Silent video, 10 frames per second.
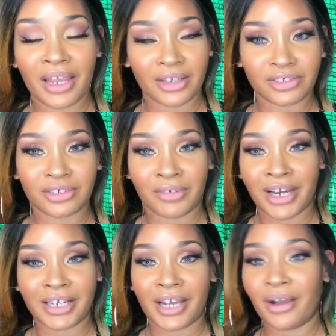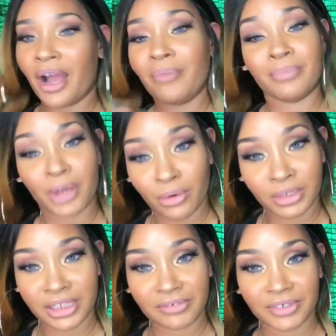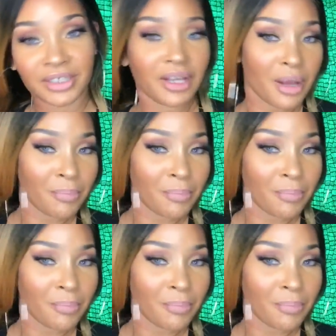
extra right now. I'm no diva.